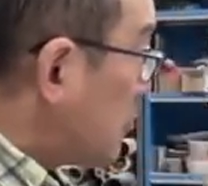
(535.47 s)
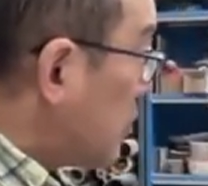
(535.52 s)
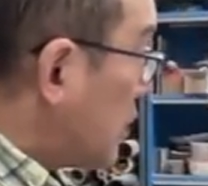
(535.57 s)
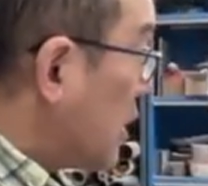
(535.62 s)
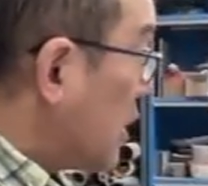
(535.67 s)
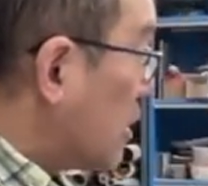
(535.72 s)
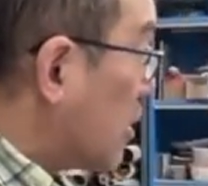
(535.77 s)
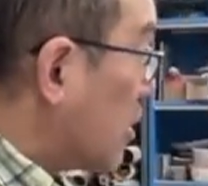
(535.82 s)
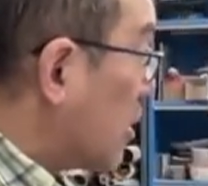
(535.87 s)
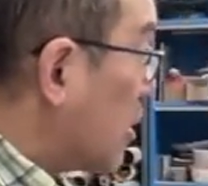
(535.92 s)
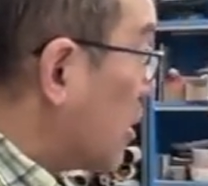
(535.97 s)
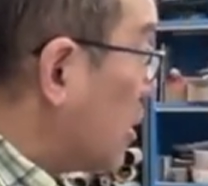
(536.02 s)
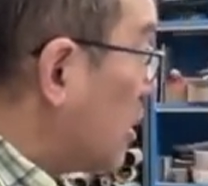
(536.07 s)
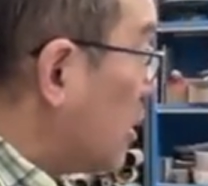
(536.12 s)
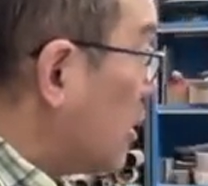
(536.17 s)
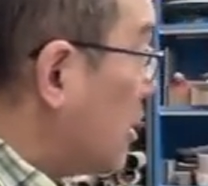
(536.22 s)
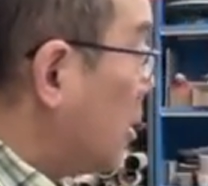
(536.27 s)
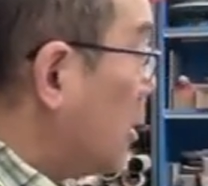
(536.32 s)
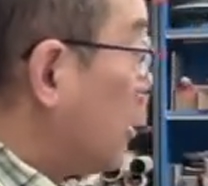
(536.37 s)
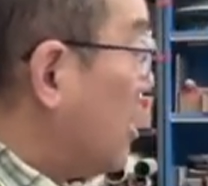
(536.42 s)

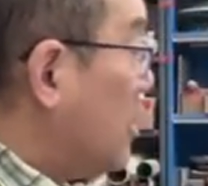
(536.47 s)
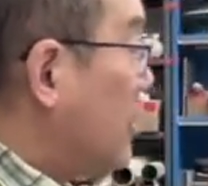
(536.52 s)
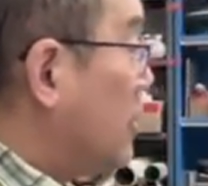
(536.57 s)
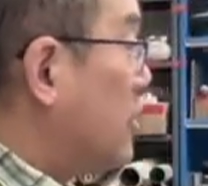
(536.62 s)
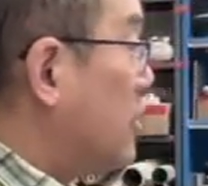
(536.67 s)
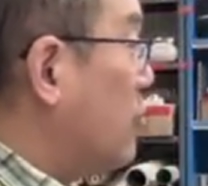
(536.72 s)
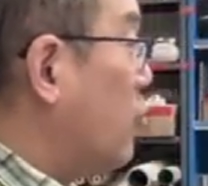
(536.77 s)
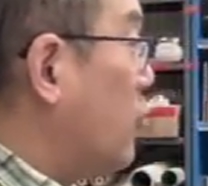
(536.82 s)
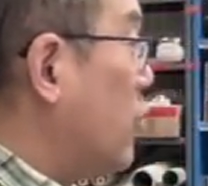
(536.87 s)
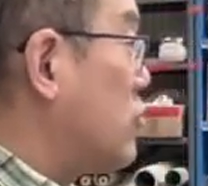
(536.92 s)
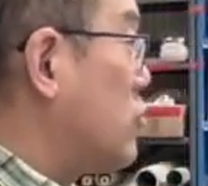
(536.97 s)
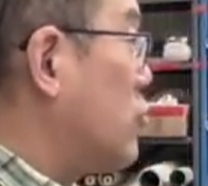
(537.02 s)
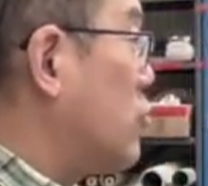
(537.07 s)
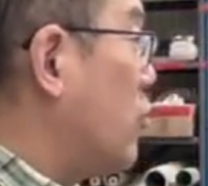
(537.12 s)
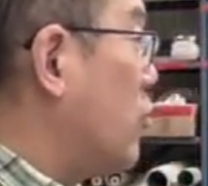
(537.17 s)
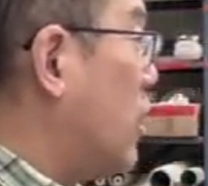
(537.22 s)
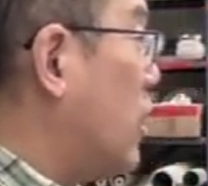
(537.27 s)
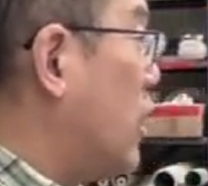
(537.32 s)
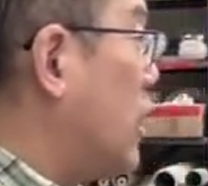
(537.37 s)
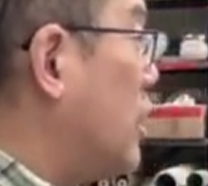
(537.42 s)
bigger than what you
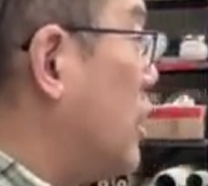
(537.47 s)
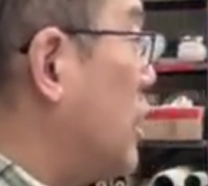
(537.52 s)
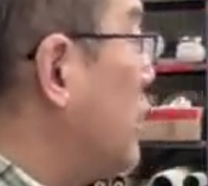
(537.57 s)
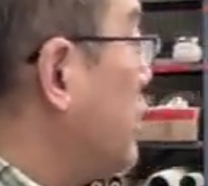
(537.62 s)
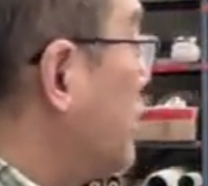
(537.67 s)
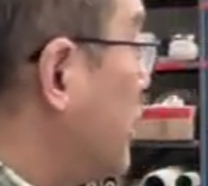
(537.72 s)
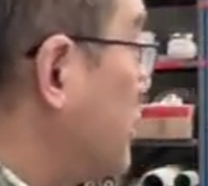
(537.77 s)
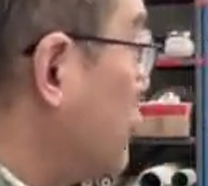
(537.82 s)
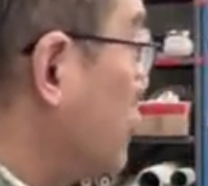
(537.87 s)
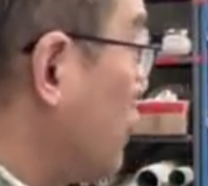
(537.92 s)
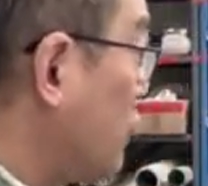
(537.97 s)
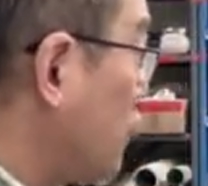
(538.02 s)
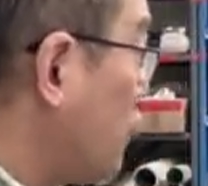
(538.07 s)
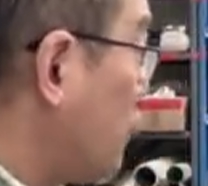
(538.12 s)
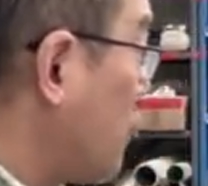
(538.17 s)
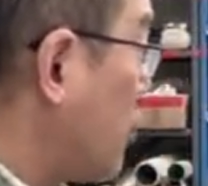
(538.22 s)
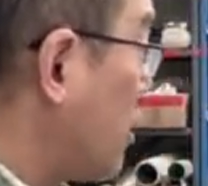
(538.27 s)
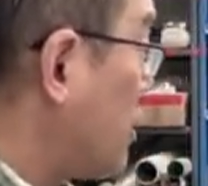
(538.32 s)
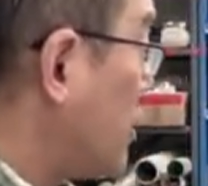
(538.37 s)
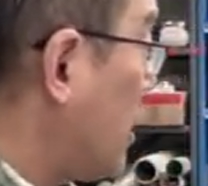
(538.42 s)
want, and then they'll
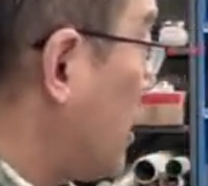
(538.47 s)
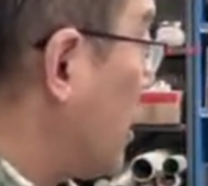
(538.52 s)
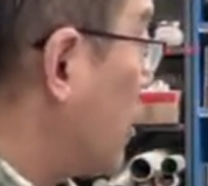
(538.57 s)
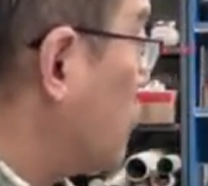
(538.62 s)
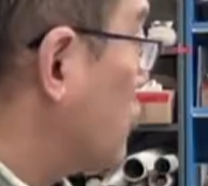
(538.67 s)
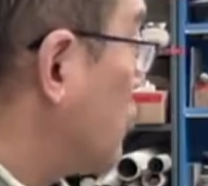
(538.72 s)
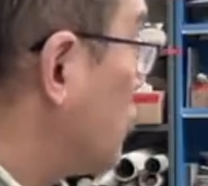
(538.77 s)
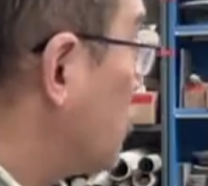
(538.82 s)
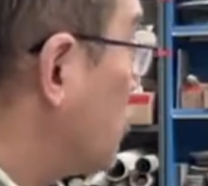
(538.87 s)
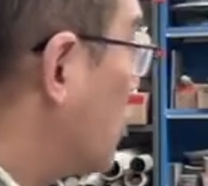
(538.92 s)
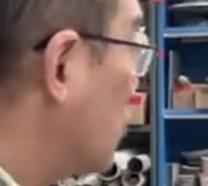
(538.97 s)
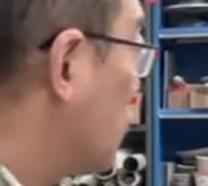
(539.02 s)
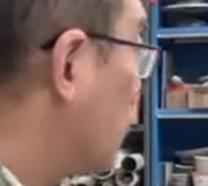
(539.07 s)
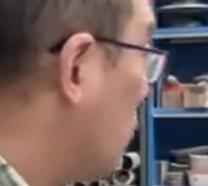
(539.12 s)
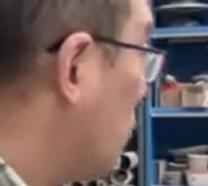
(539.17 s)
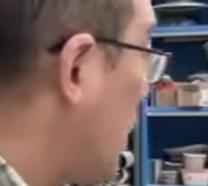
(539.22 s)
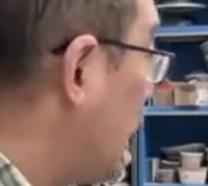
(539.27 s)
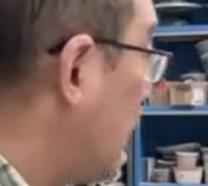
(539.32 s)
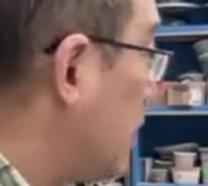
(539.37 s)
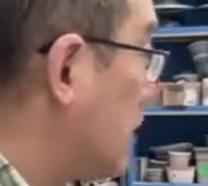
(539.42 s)
shrink down to just
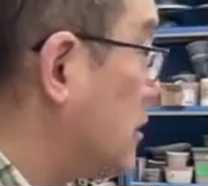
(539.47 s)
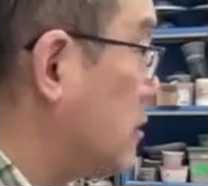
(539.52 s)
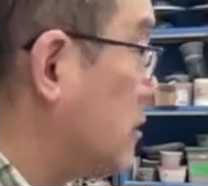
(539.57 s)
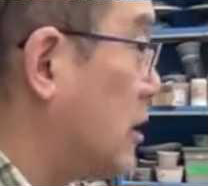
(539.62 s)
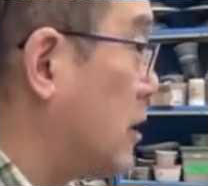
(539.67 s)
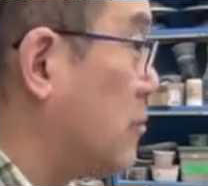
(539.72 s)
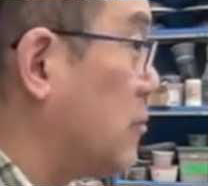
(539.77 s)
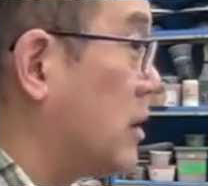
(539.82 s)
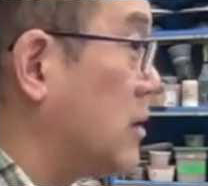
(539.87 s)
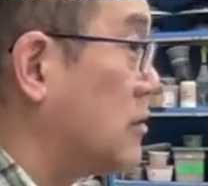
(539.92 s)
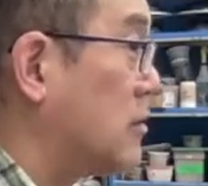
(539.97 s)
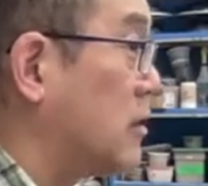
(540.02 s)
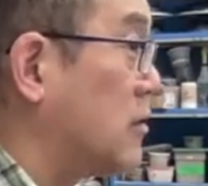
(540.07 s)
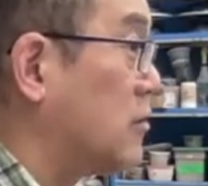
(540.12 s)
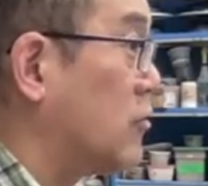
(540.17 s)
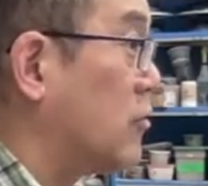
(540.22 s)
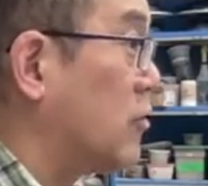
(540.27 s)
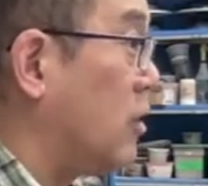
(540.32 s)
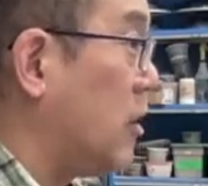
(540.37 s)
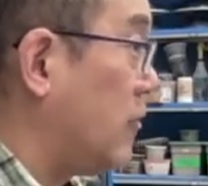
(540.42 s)
right. That makes
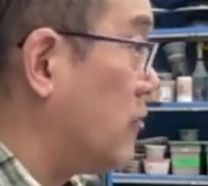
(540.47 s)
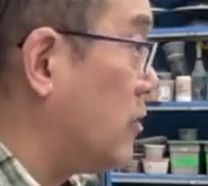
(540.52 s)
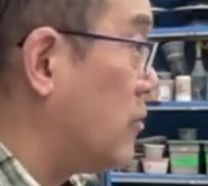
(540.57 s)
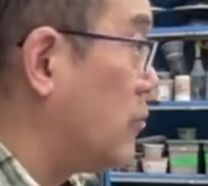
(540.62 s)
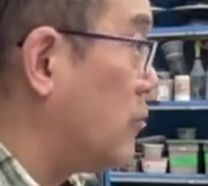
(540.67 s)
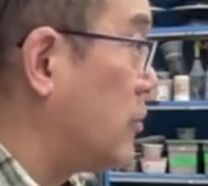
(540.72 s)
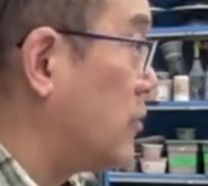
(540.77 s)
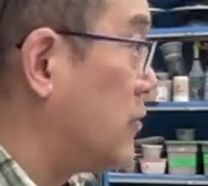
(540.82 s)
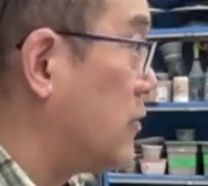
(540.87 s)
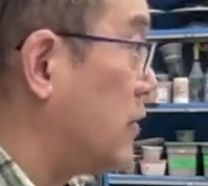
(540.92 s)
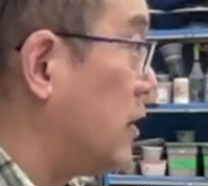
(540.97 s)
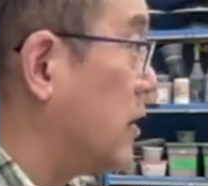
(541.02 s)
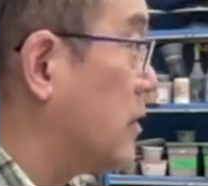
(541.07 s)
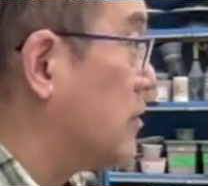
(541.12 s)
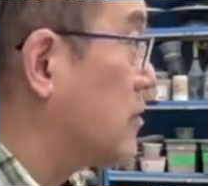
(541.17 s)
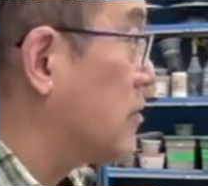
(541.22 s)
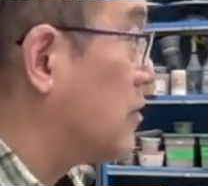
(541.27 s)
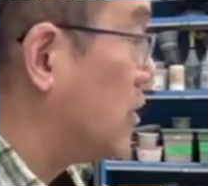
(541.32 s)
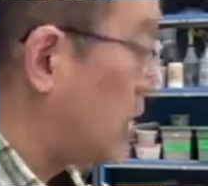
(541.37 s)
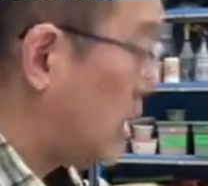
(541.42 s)
sense. So 11%
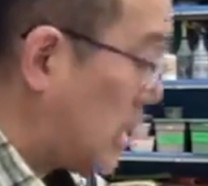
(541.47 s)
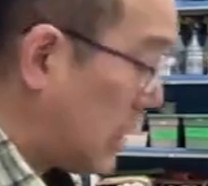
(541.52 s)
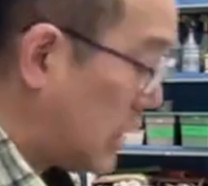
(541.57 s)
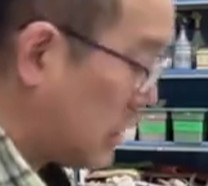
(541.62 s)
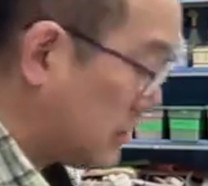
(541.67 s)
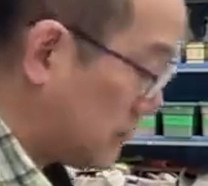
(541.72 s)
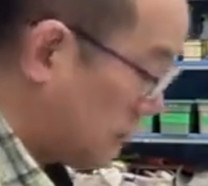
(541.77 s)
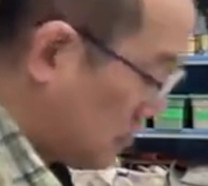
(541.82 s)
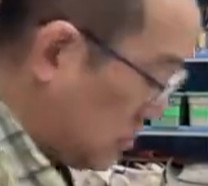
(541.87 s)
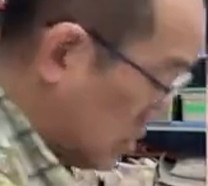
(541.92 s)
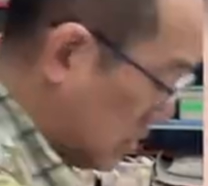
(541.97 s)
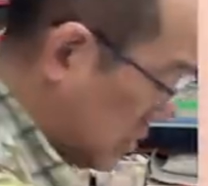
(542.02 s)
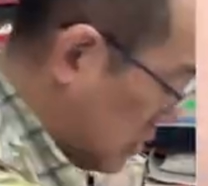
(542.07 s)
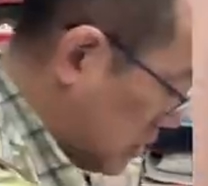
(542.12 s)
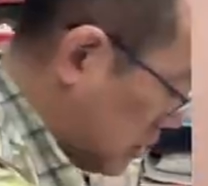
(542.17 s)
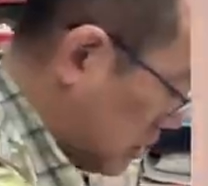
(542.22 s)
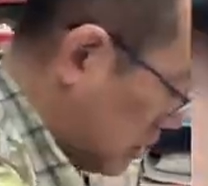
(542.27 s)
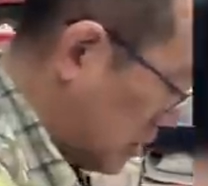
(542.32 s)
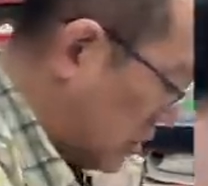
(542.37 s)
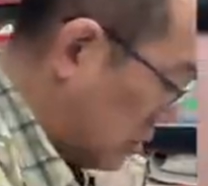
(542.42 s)
is a lot,
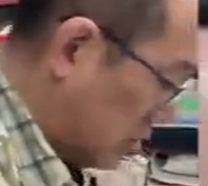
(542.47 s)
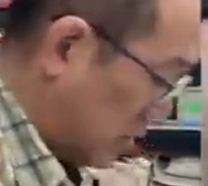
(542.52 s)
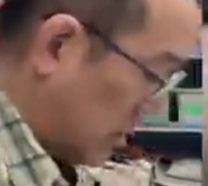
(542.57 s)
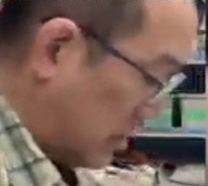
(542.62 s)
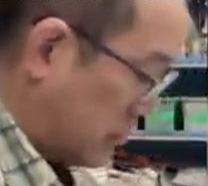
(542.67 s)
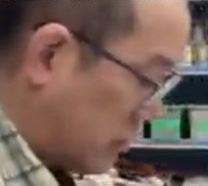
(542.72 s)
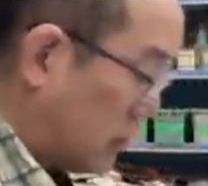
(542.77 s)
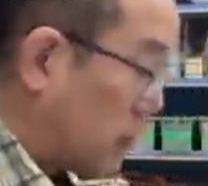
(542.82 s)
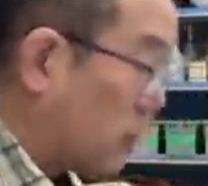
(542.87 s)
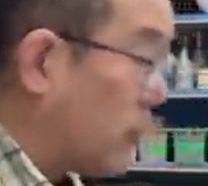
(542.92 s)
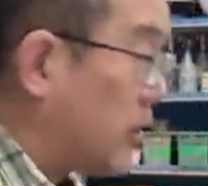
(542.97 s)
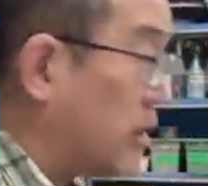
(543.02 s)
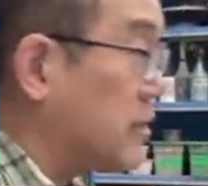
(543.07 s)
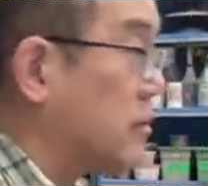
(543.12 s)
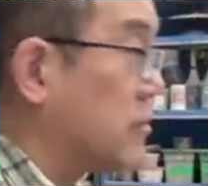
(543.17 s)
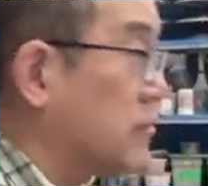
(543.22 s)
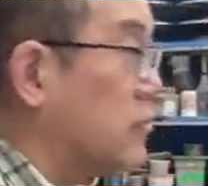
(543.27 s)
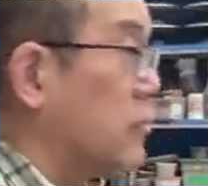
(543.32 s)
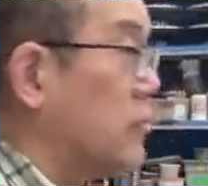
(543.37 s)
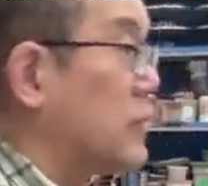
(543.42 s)
right? So wet
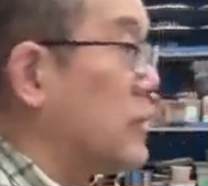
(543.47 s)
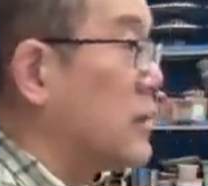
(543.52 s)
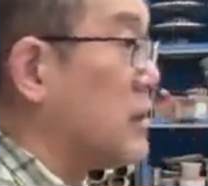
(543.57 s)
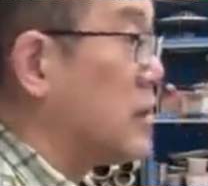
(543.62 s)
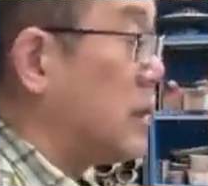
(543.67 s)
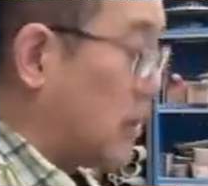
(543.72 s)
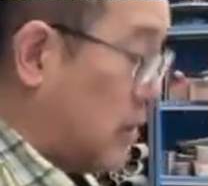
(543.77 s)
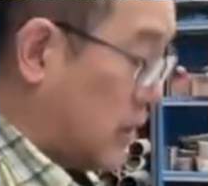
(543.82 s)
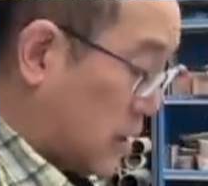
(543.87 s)
this whole thing down,